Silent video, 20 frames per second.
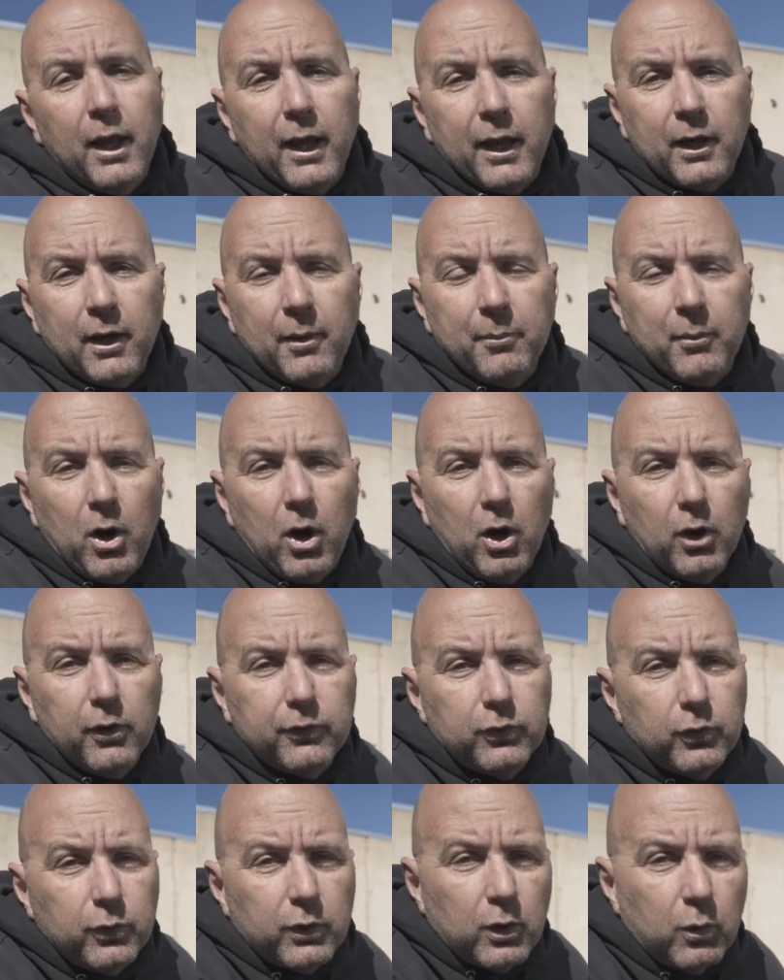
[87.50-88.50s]
And I'm
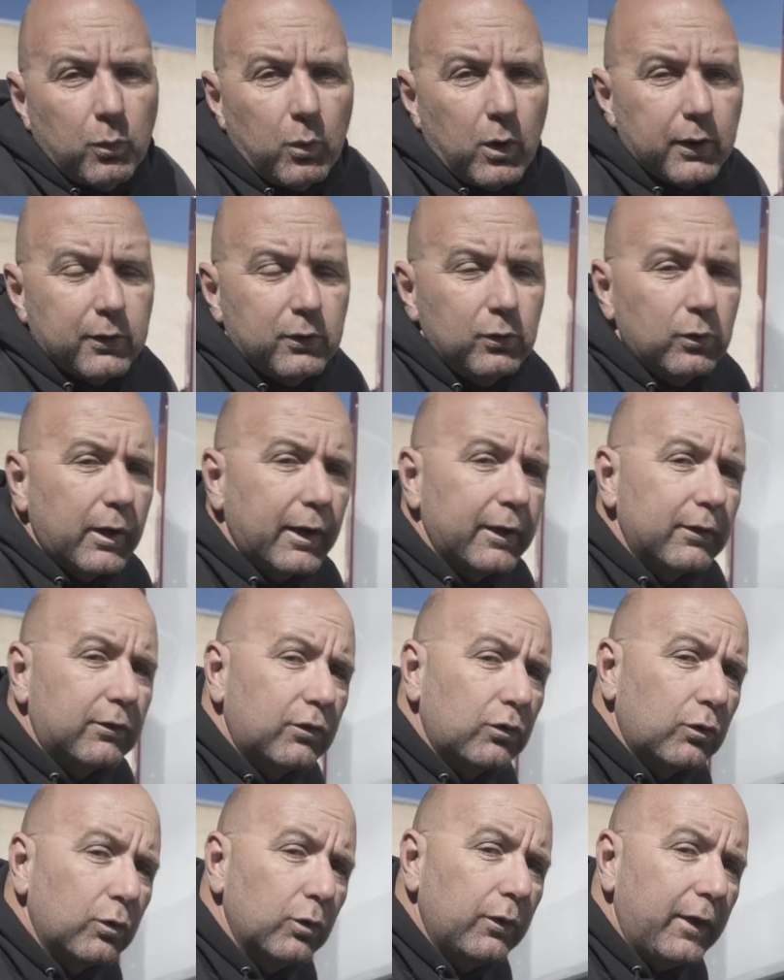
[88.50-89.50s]
also gonna walk you guys
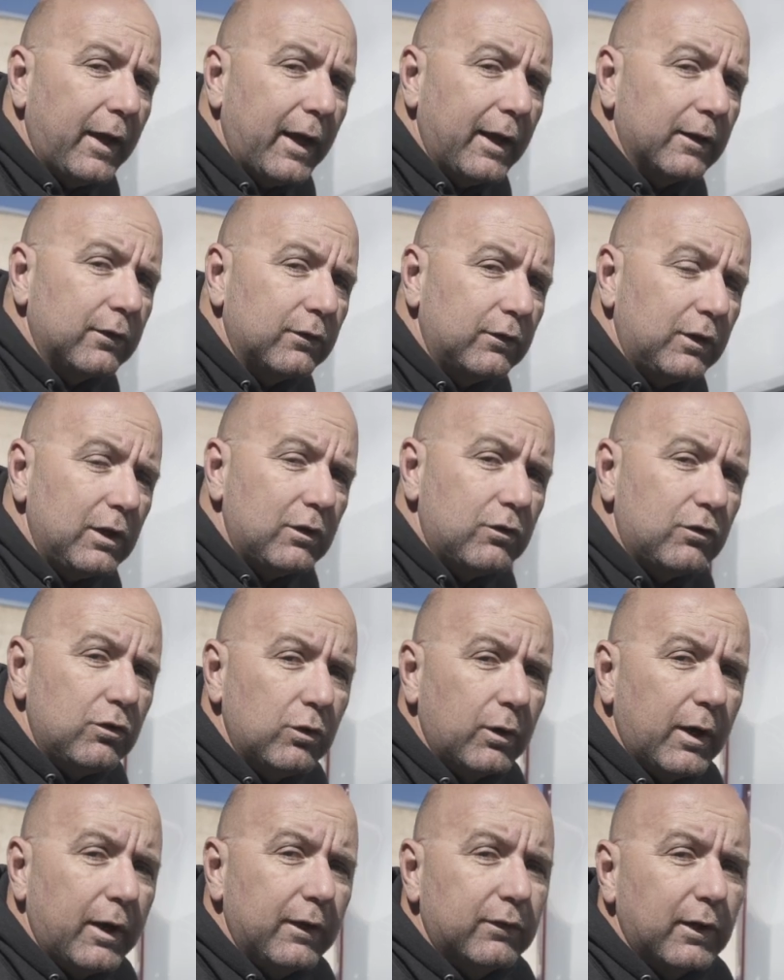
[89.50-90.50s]
through that and teach
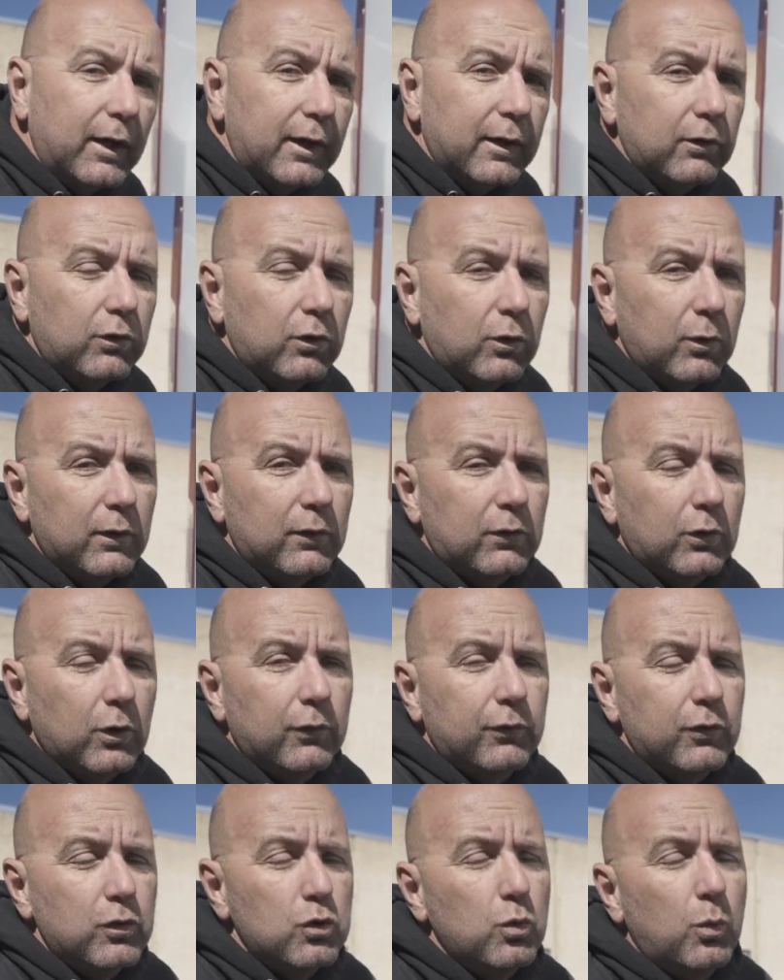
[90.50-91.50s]
you guys how to do it. So
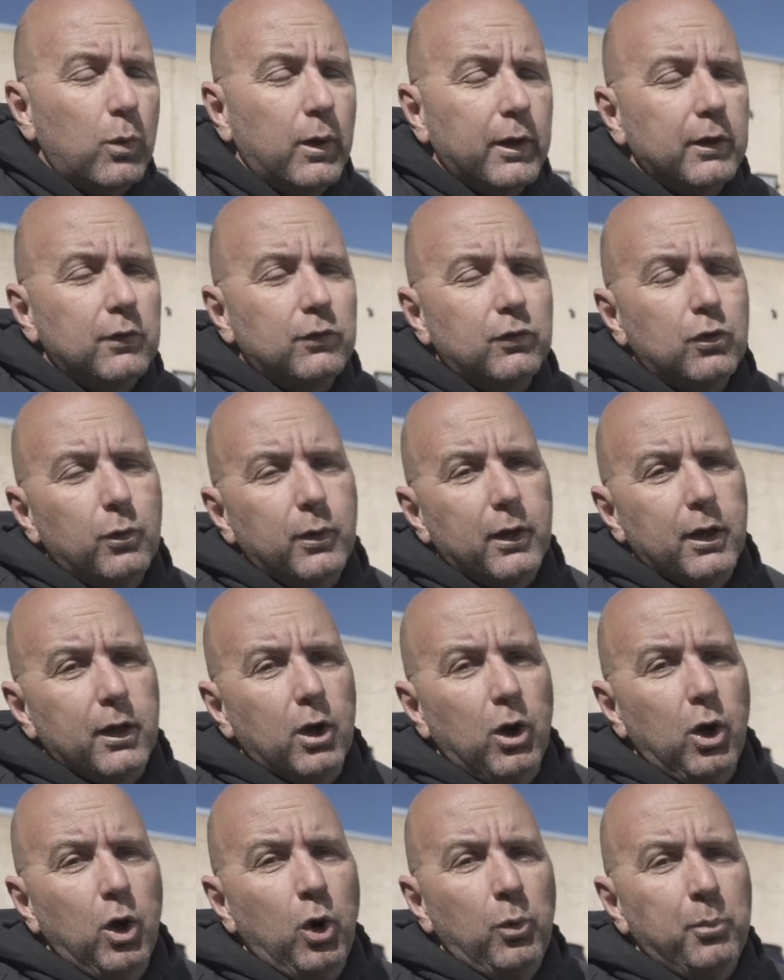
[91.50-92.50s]
if you wanna do it at
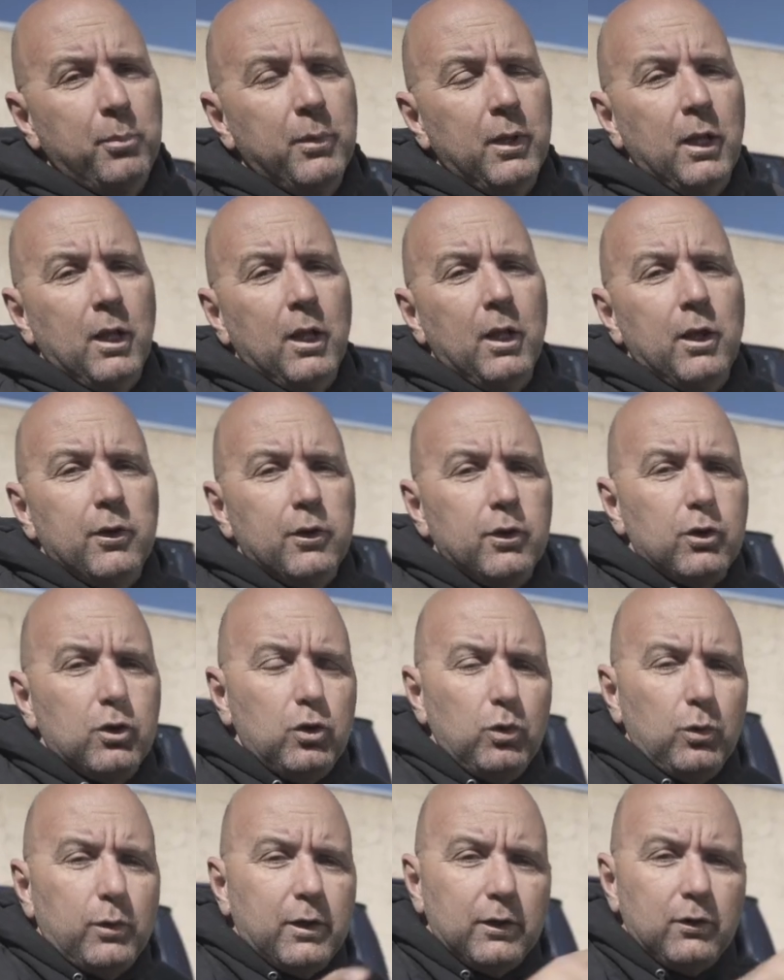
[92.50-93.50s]
home,
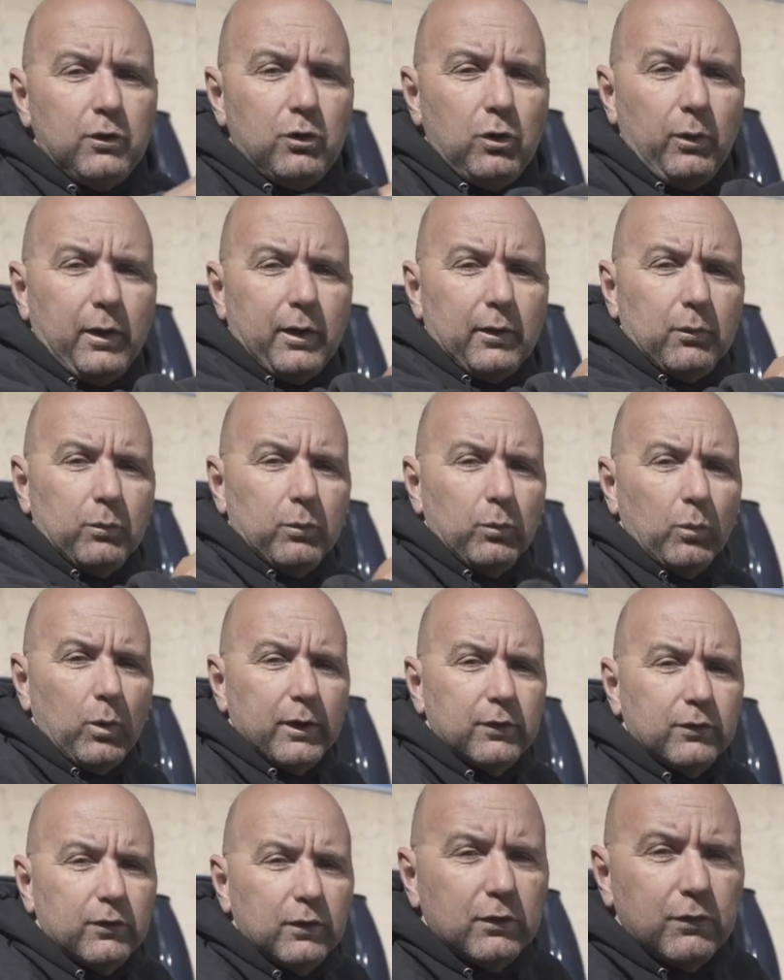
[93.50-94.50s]
you can do it.
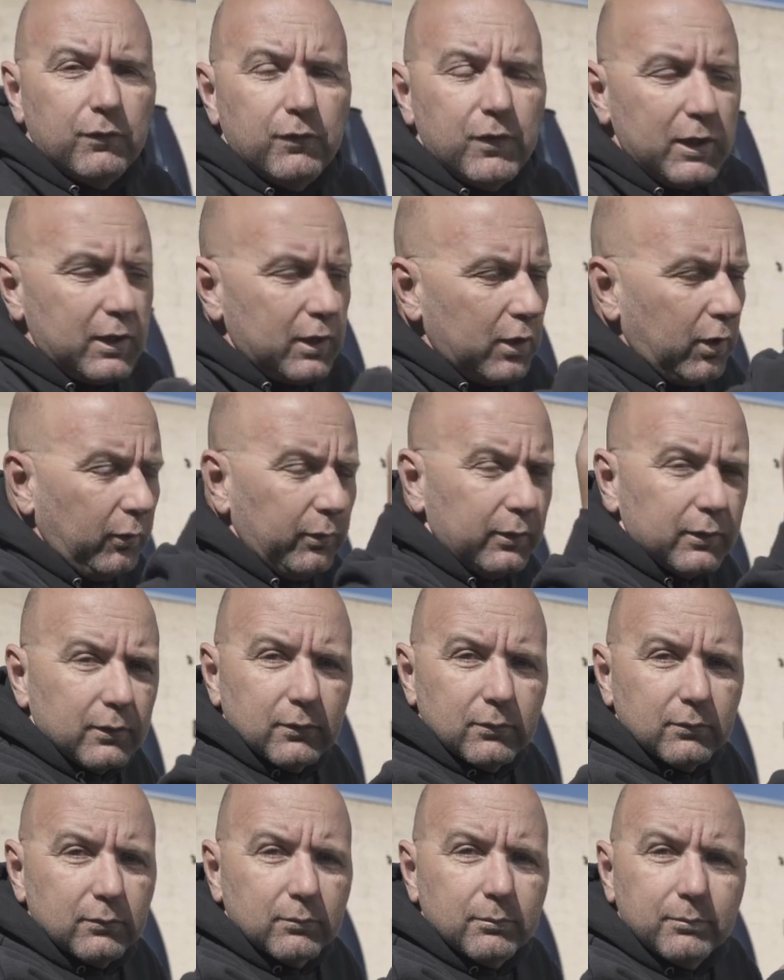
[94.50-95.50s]
Watch this video
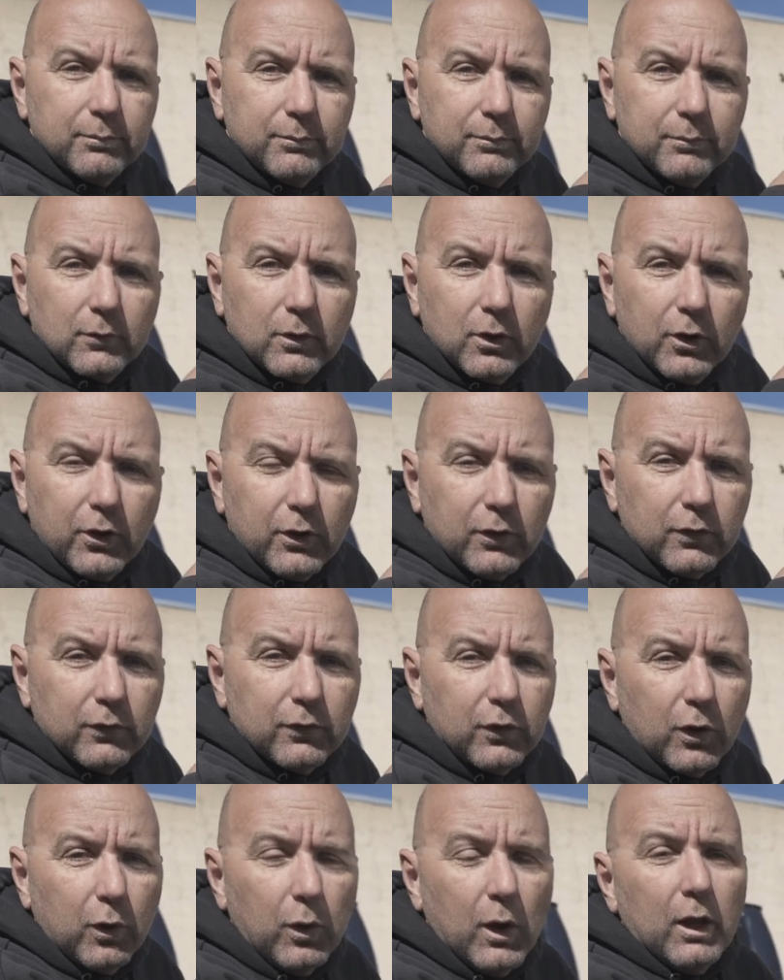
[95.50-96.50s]
and learn.
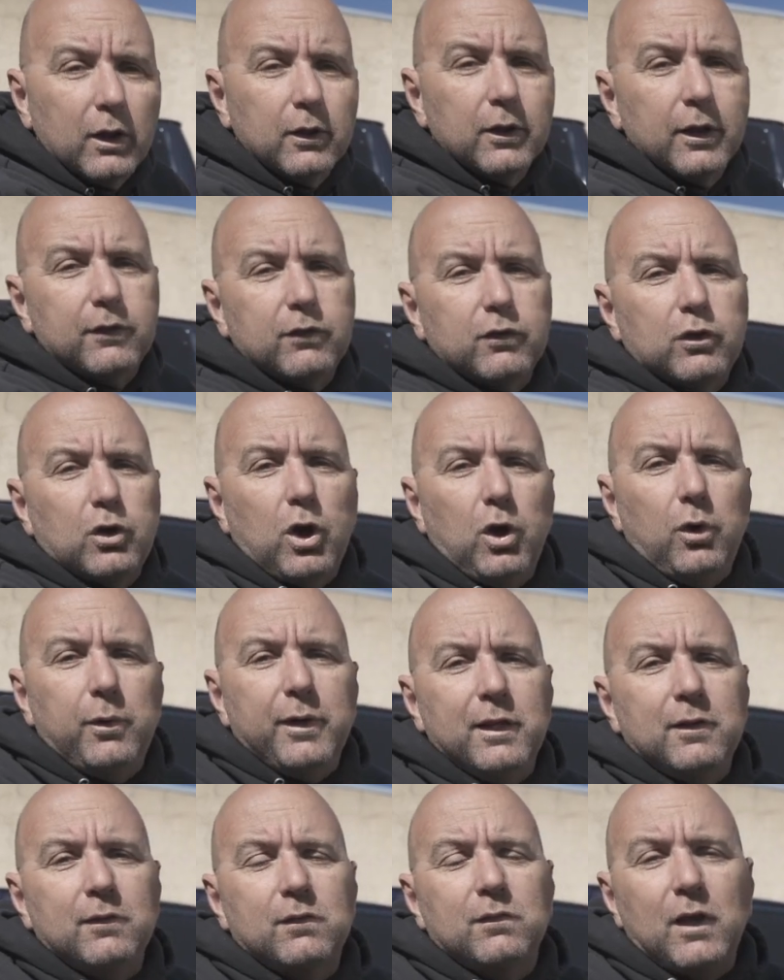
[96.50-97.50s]
So let's go
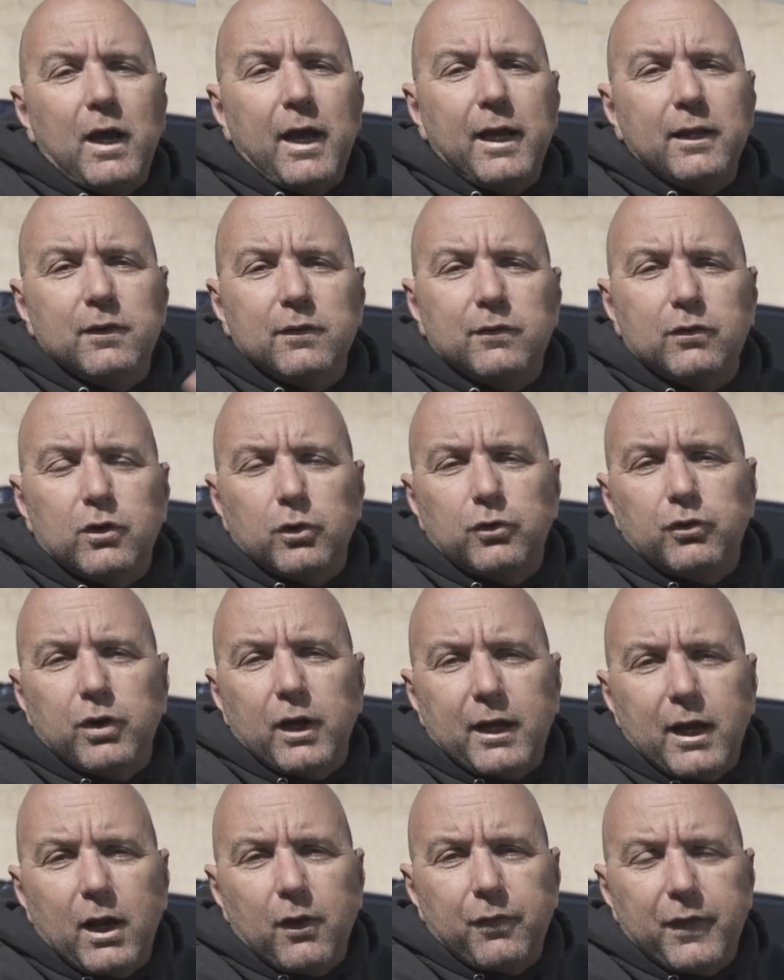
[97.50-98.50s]
inside, let's go
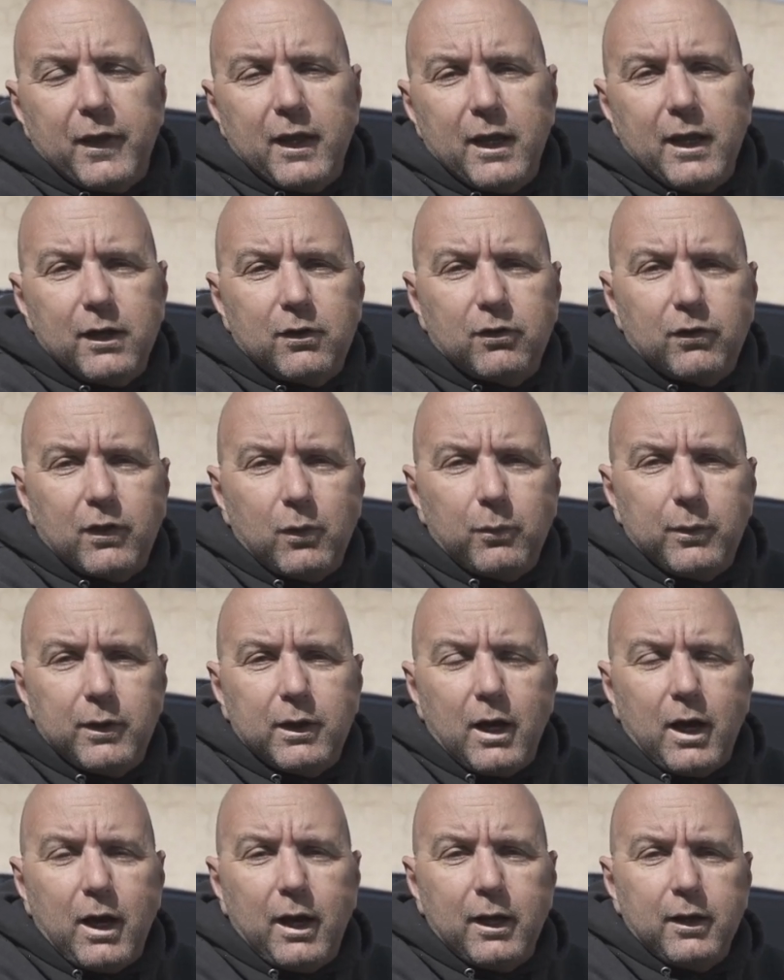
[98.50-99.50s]
check out the hitch that we
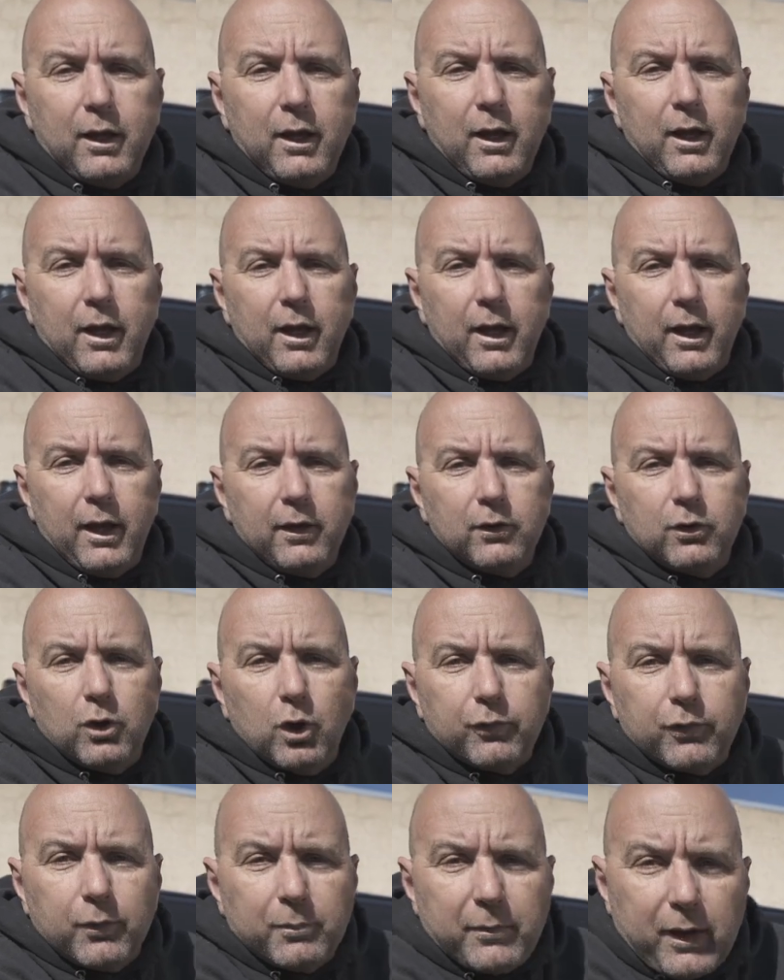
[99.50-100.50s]
got and
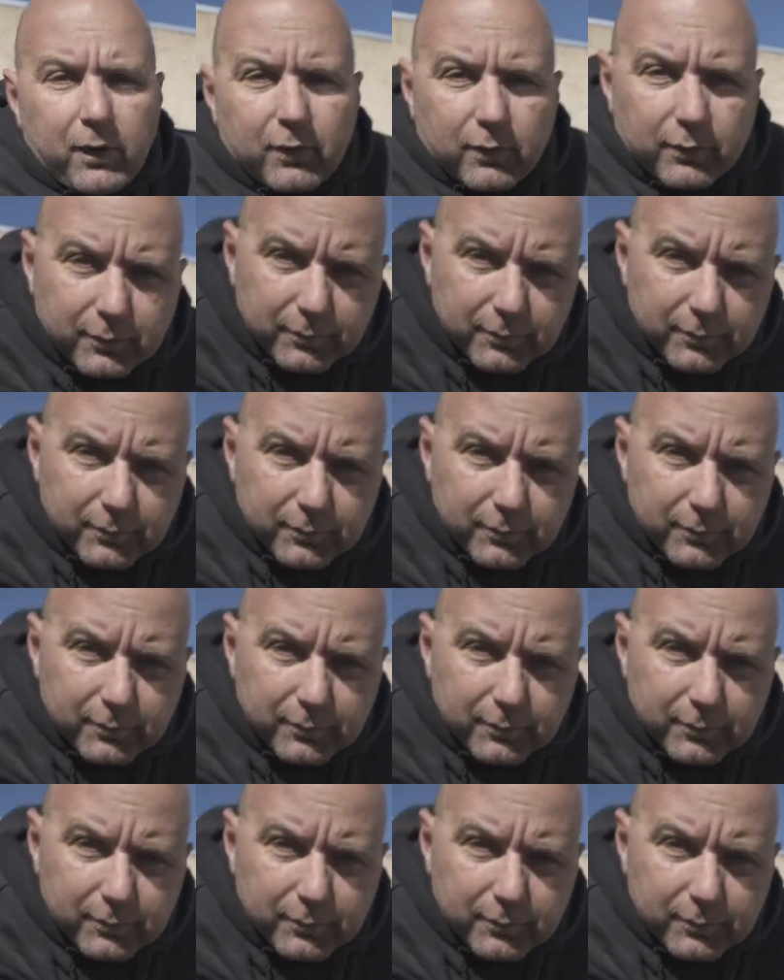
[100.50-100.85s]
go from there.